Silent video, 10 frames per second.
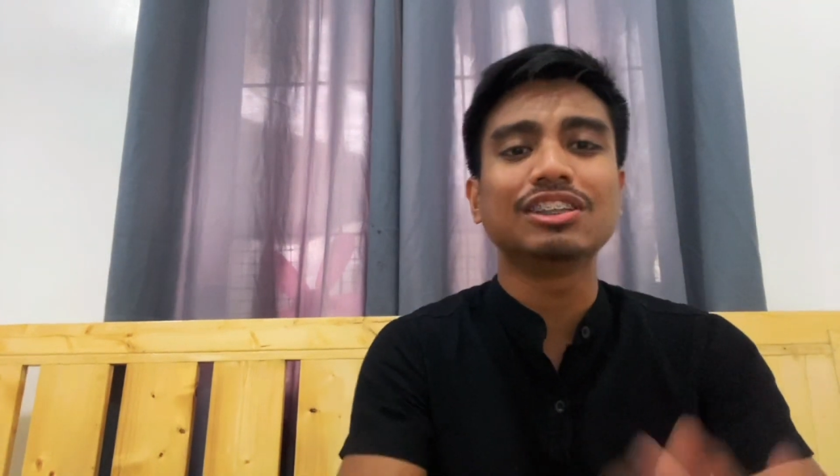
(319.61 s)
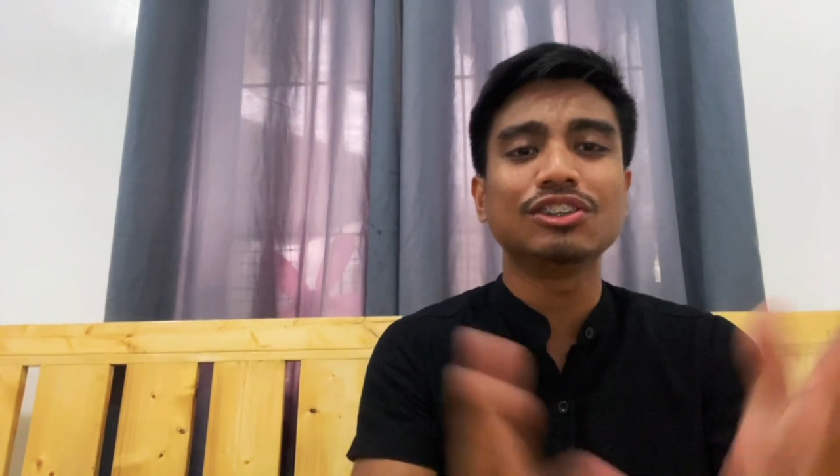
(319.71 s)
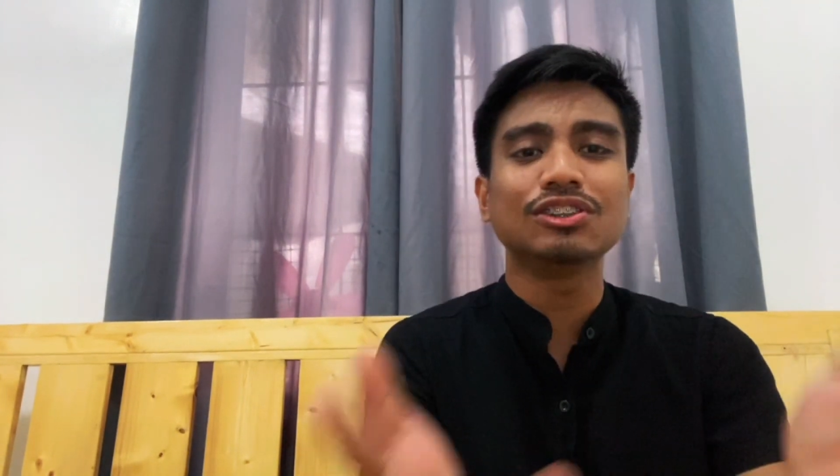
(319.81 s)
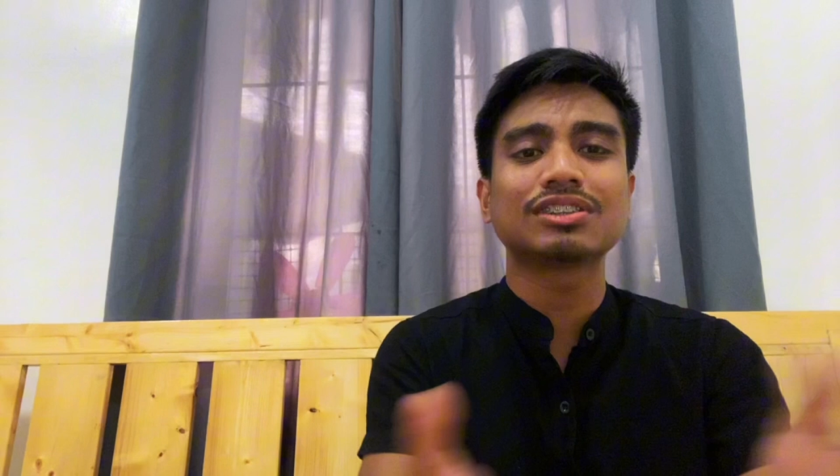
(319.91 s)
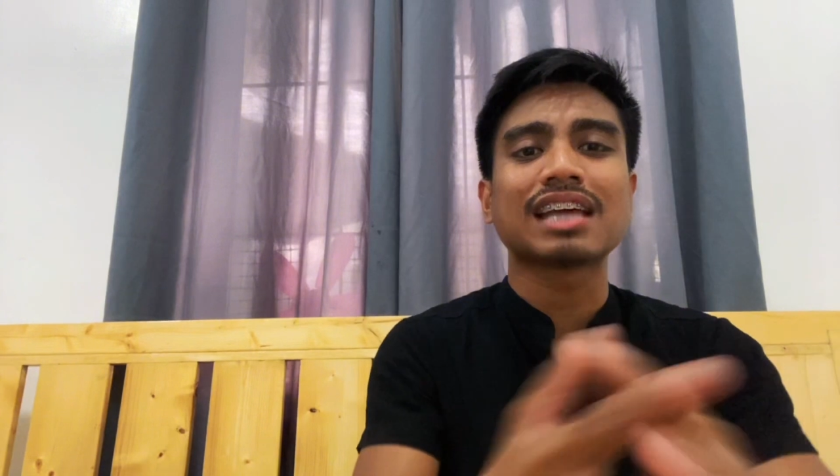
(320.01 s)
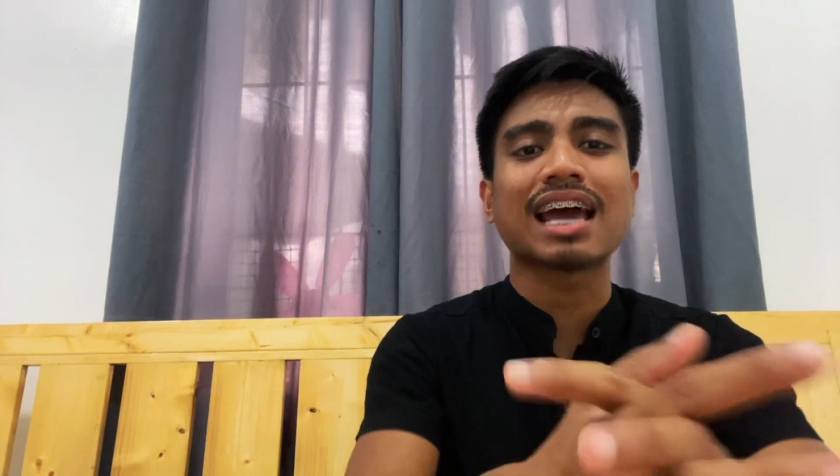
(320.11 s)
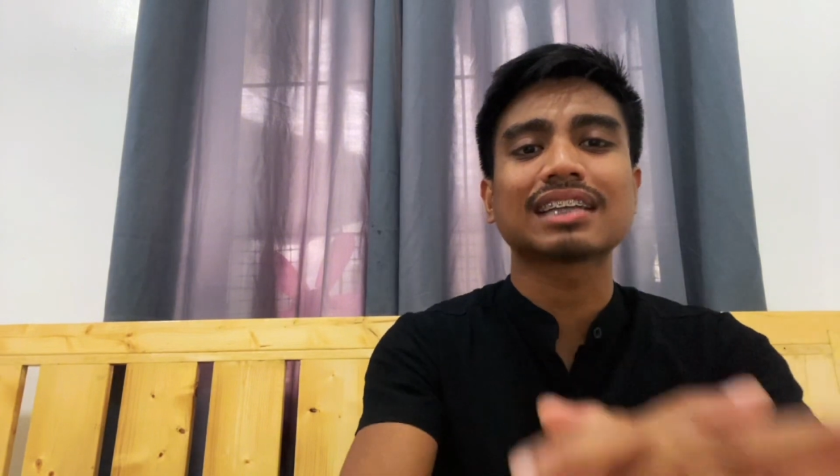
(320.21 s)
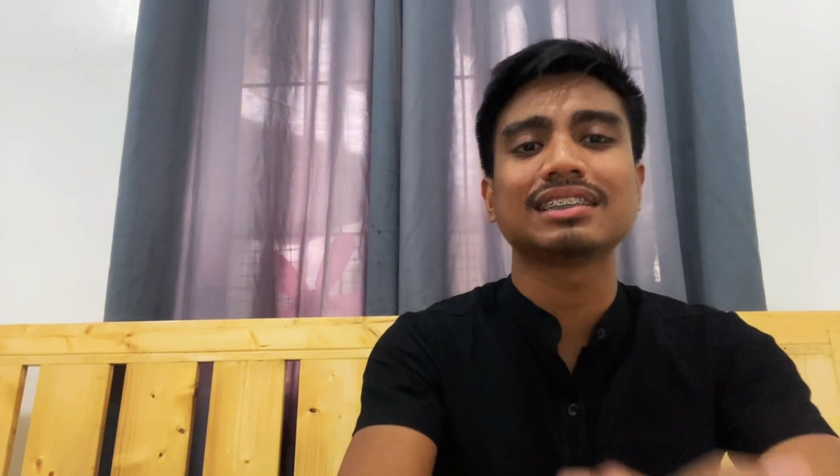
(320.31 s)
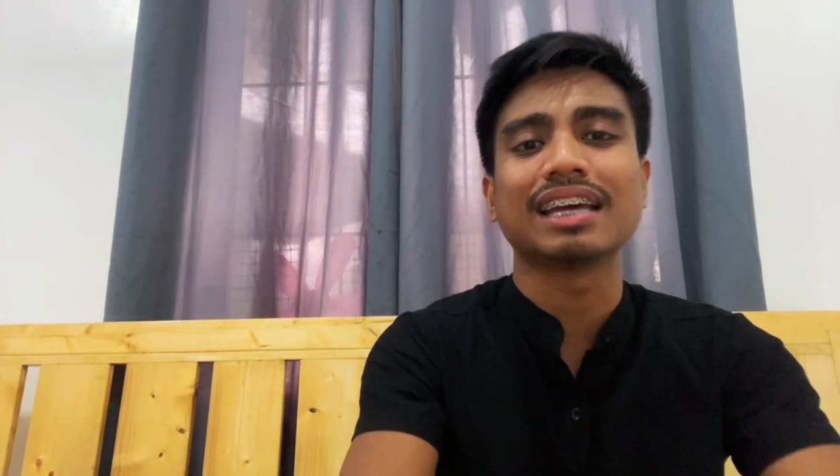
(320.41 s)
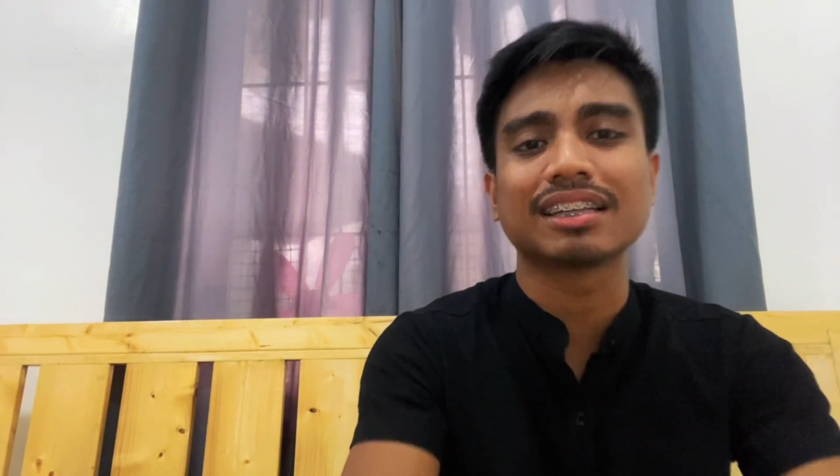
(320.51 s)
new
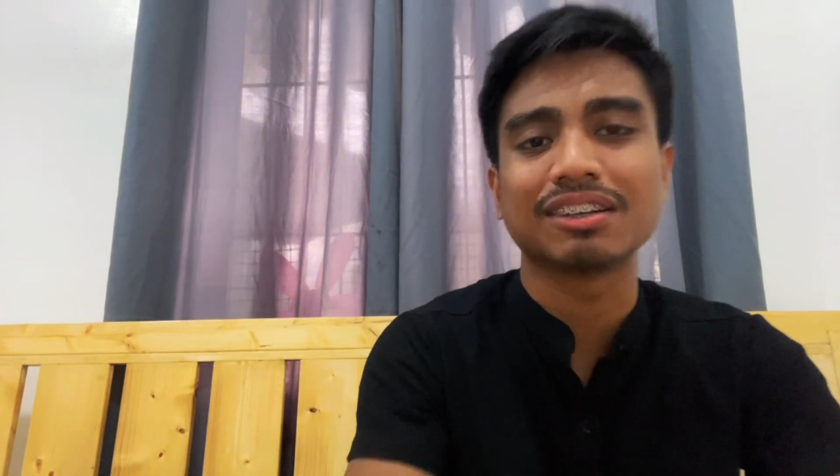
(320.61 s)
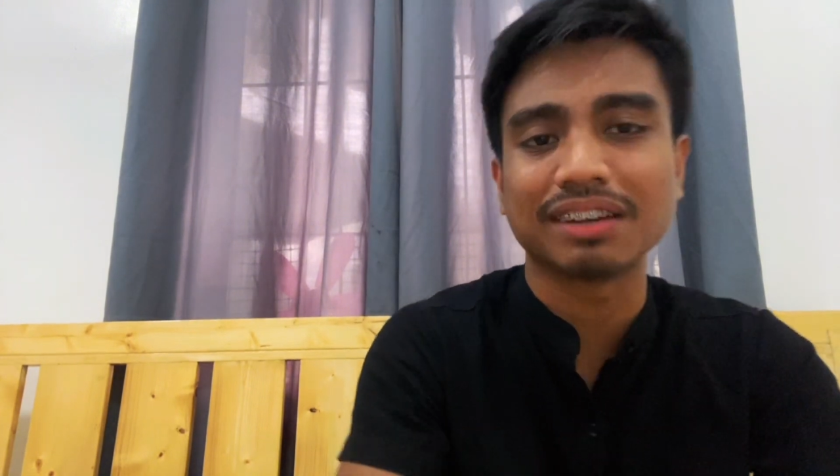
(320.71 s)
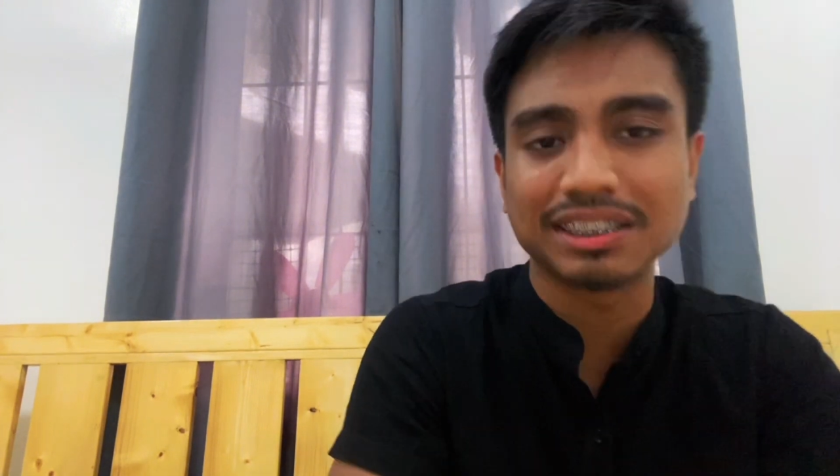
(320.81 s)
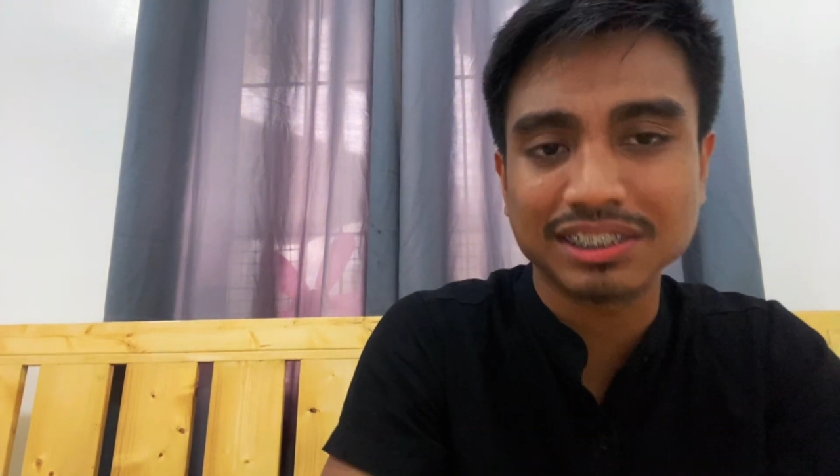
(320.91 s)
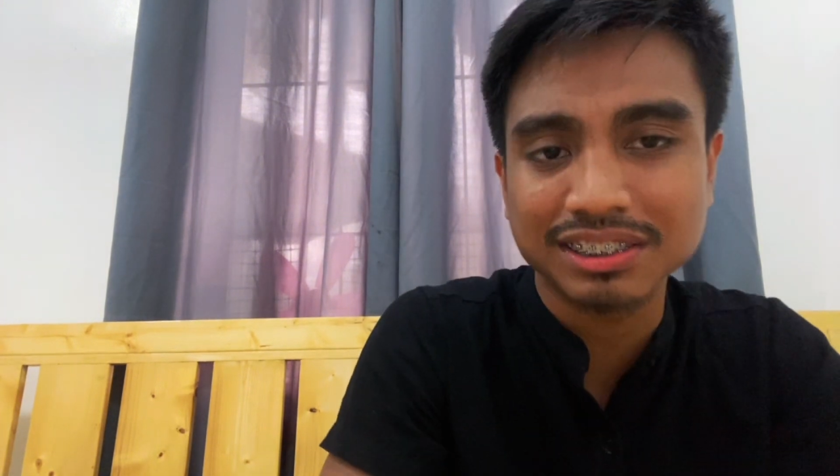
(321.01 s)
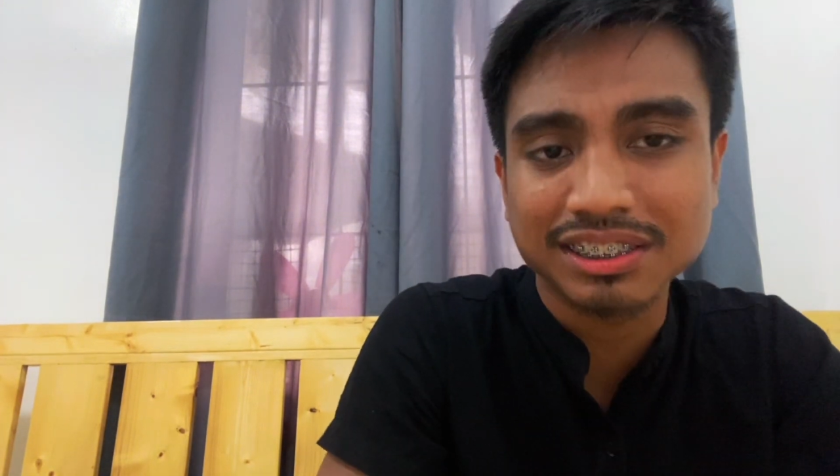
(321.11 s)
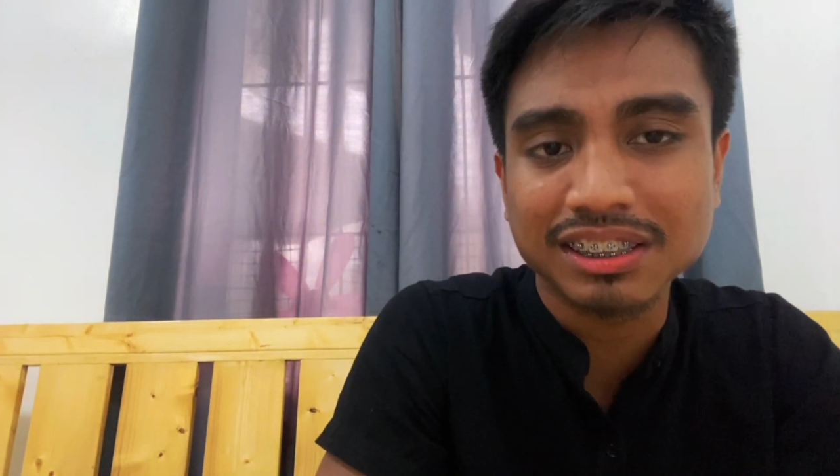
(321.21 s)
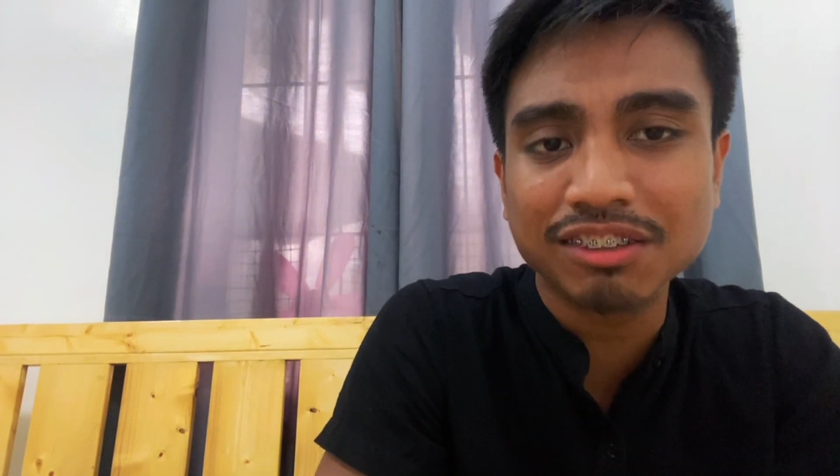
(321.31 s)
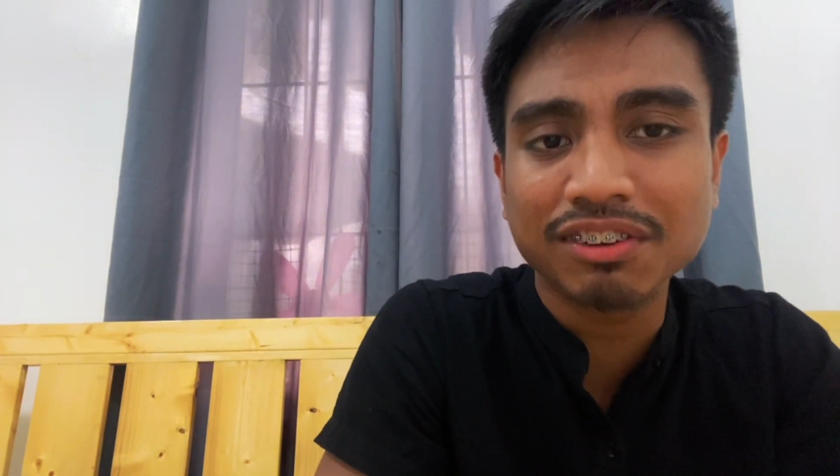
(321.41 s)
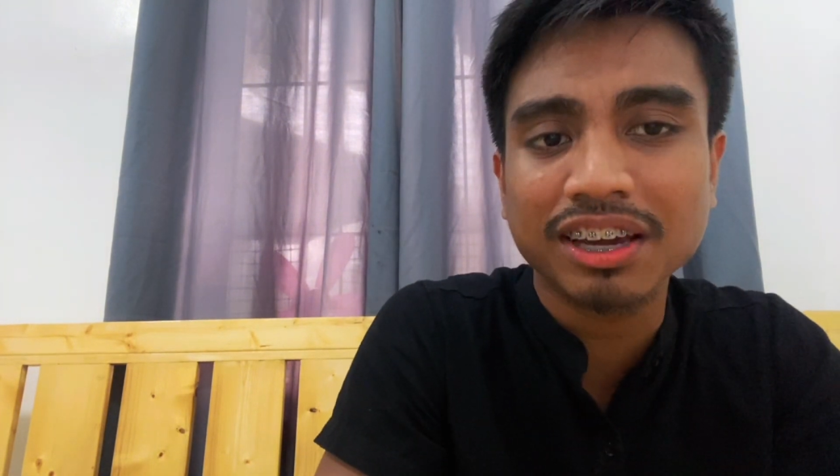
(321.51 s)
tax declaration
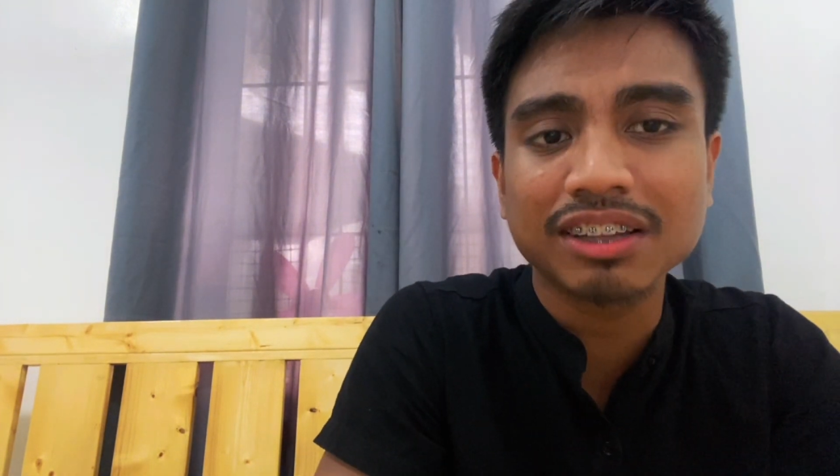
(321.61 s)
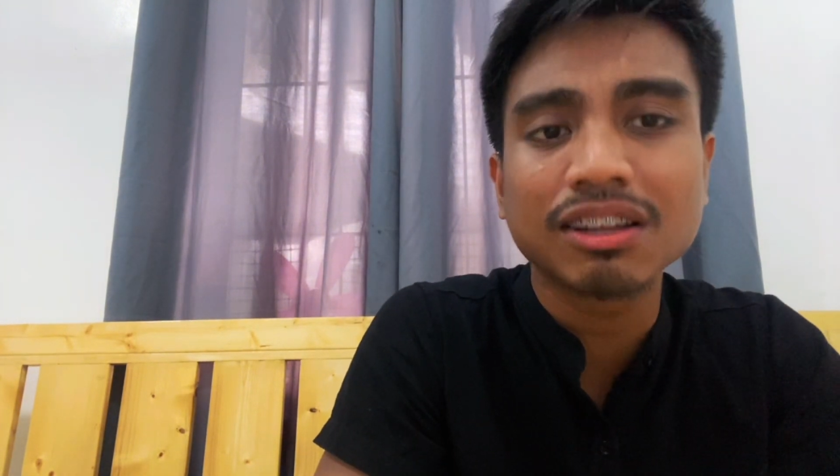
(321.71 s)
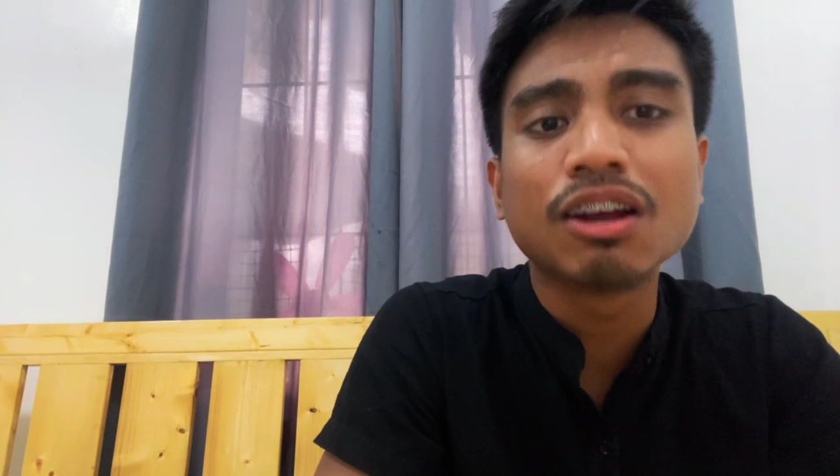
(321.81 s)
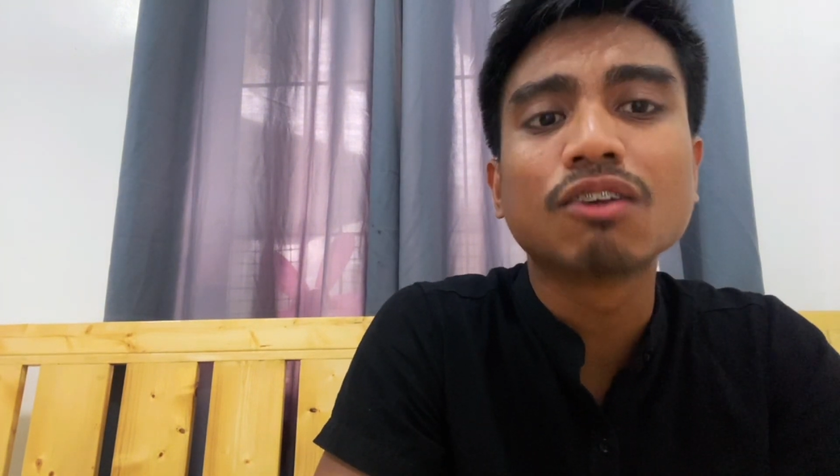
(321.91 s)
certificate